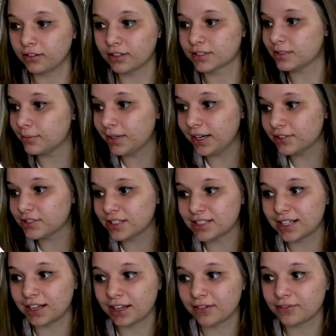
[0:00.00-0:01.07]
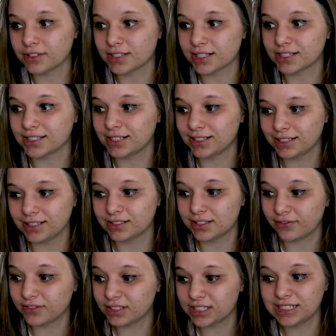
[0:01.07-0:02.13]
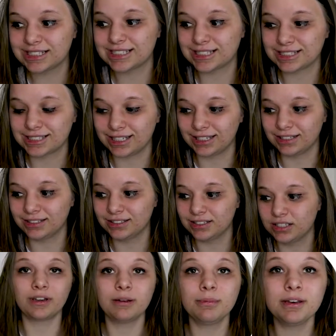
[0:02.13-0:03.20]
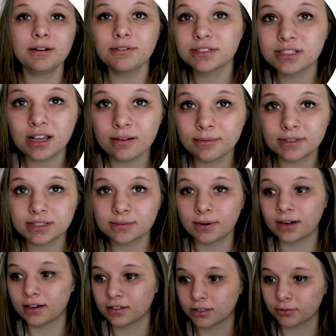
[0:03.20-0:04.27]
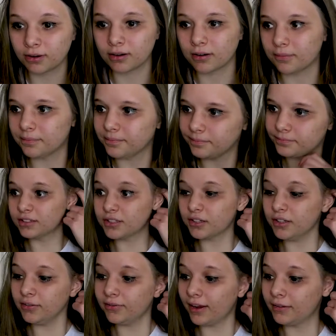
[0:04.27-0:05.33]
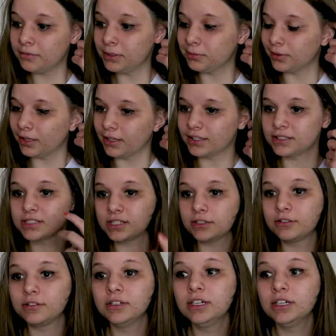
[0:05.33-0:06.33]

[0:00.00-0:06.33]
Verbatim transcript: Look, somebody else is selling it for $17.16. If anybody wants to hop on this product, you're welcome. There's only 5 people on it too.